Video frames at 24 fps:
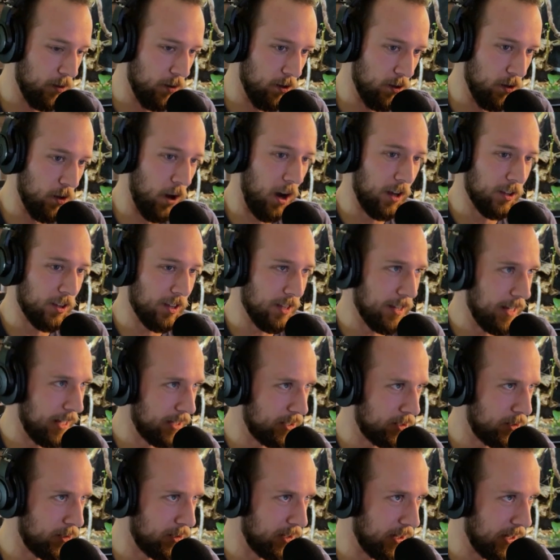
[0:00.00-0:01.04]
not
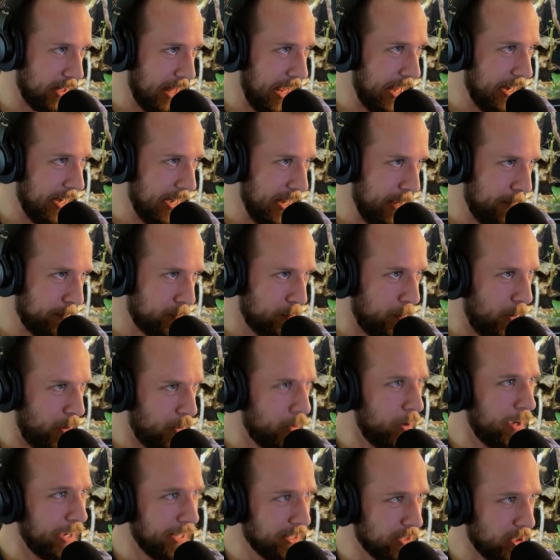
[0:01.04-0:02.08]
necessarily the Latin names,
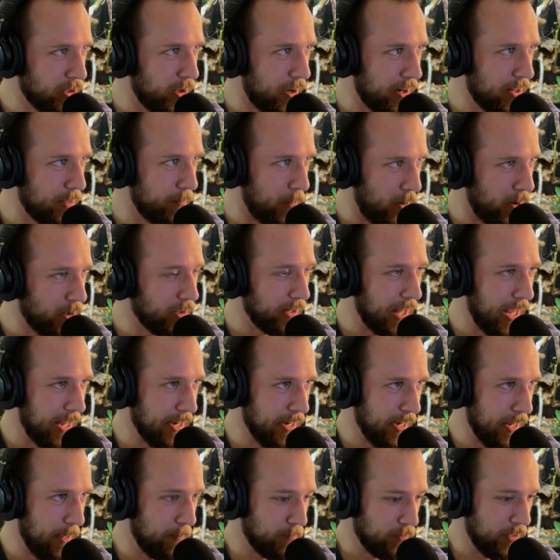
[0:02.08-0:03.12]
although I guess a lot of them are
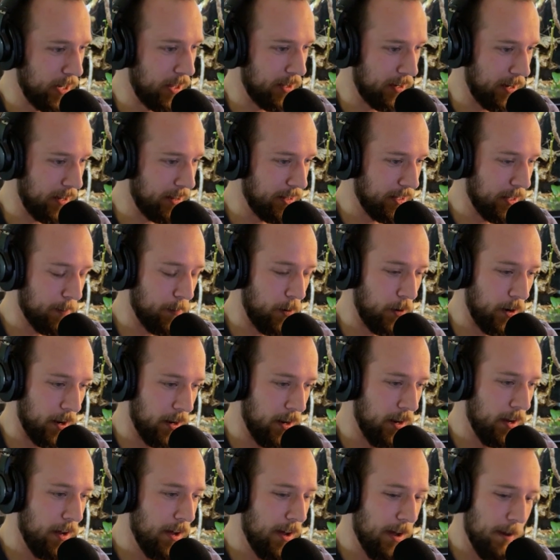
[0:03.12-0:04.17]
Latin names now that I think about
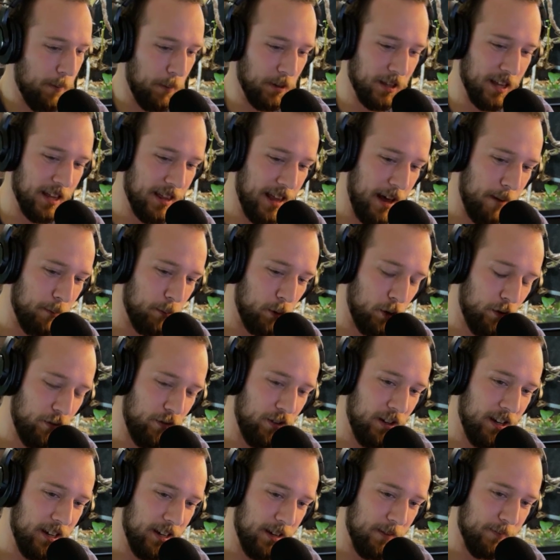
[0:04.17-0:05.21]
it. But then that
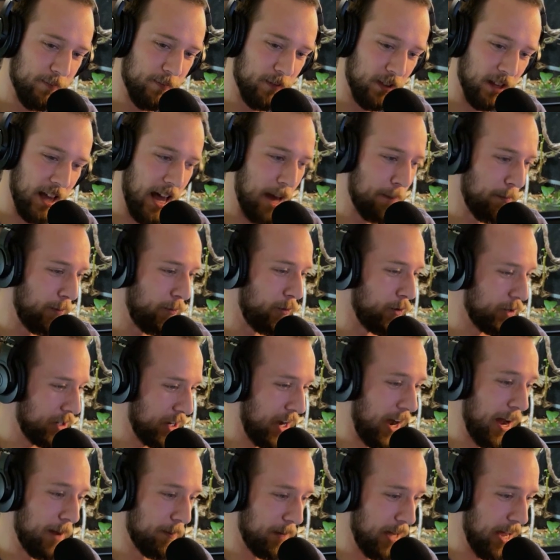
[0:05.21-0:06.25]
movie Land Before
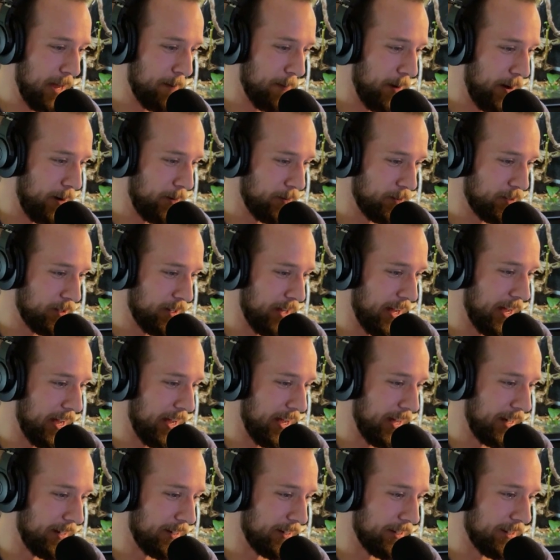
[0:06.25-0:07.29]
Time came out,
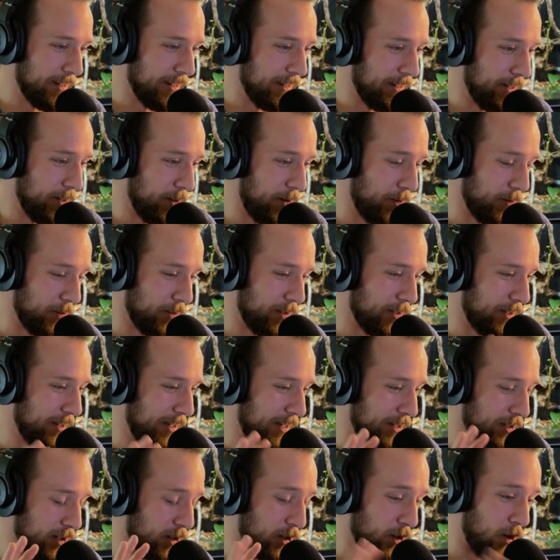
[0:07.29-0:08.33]
and you know,
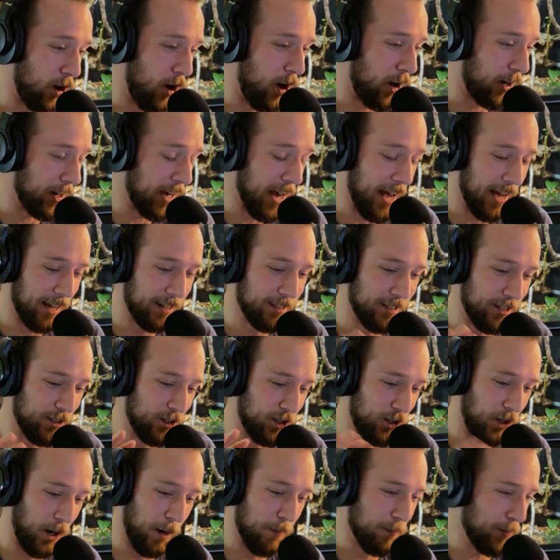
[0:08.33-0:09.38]
it's long necks
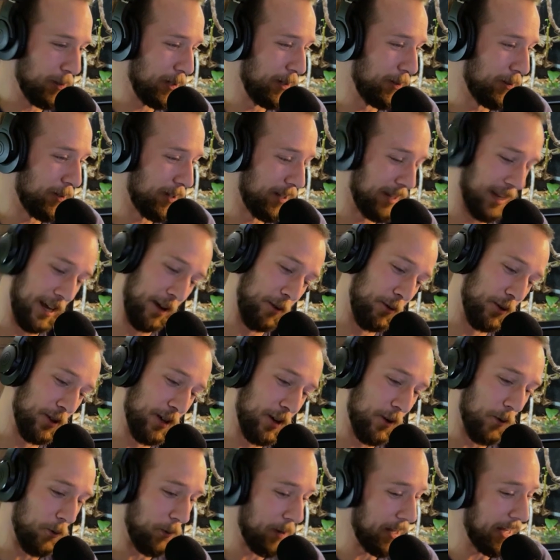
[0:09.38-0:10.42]
and sharp tooth, and like
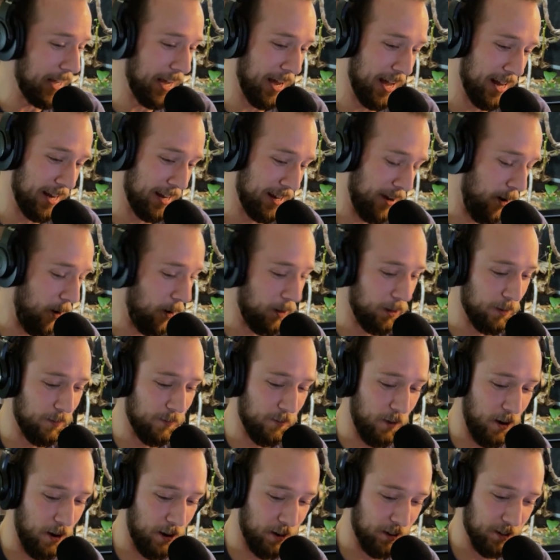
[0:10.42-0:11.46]
within a weekend all
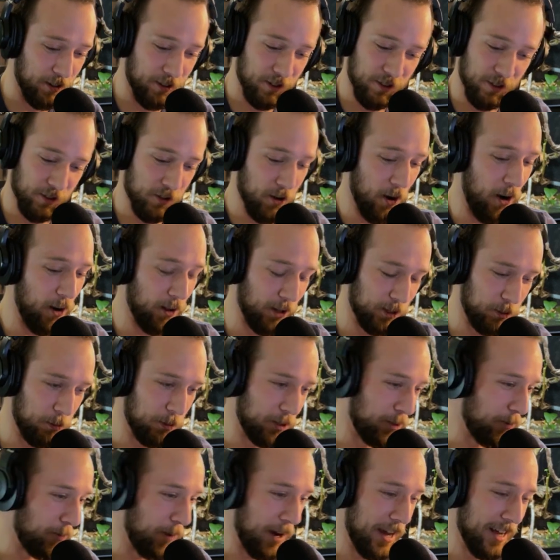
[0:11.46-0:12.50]
of our knowledge
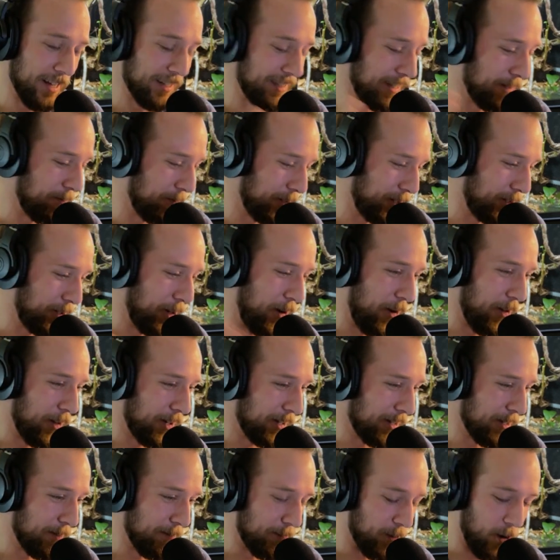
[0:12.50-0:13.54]
was erased and we're just
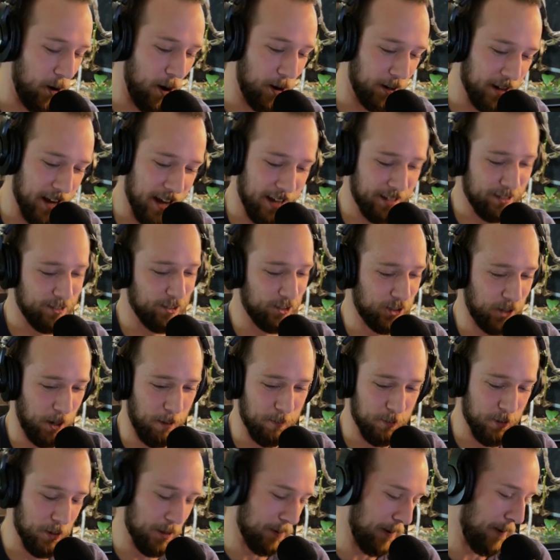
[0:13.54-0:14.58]
calling them long necks and
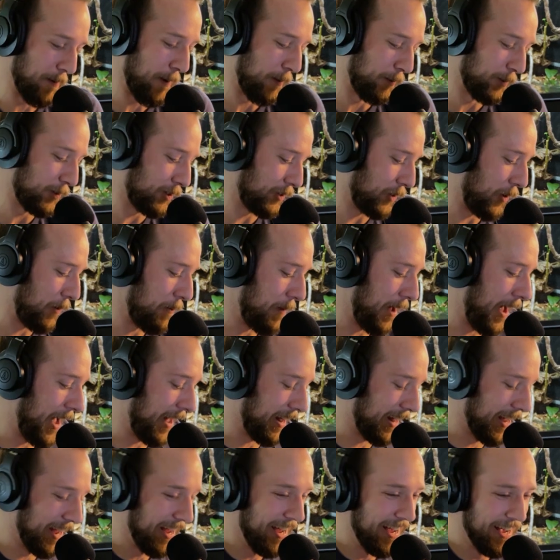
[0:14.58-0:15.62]
sharp tooth. My mom was so
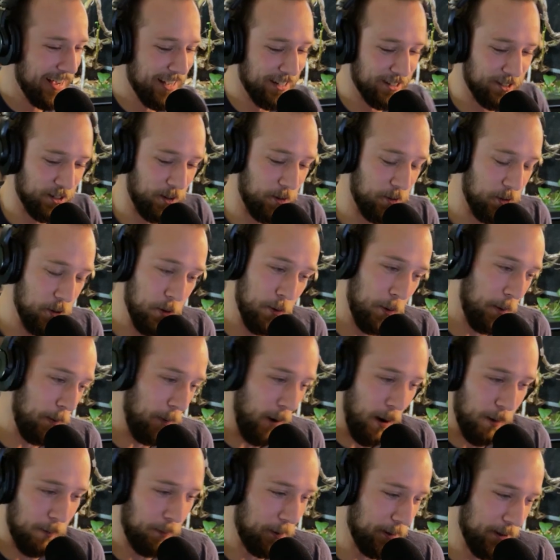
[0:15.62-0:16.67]
mad. So you were
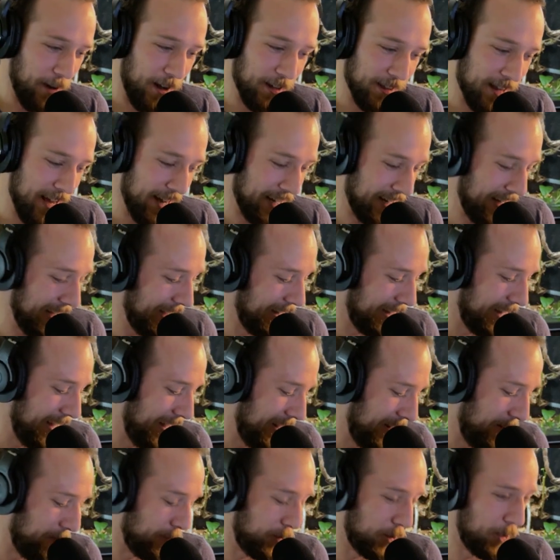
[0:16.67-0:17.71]
probably not that kid
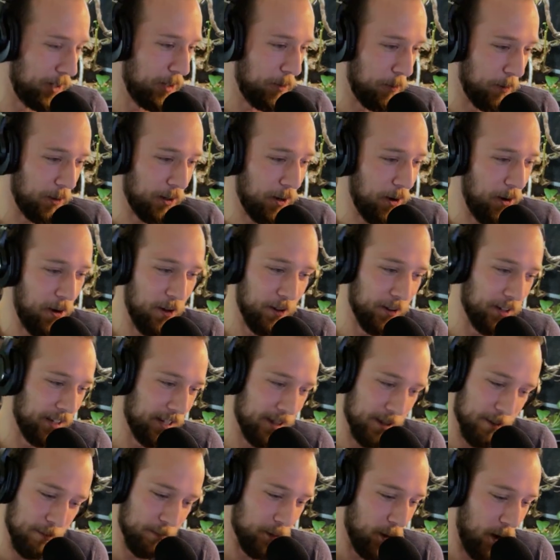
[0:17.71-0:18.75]
then. I'm sure you weren't
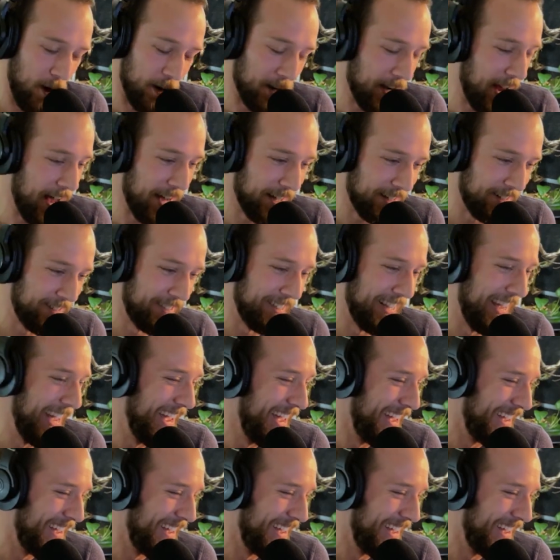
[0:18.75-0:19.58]
calling them long necks.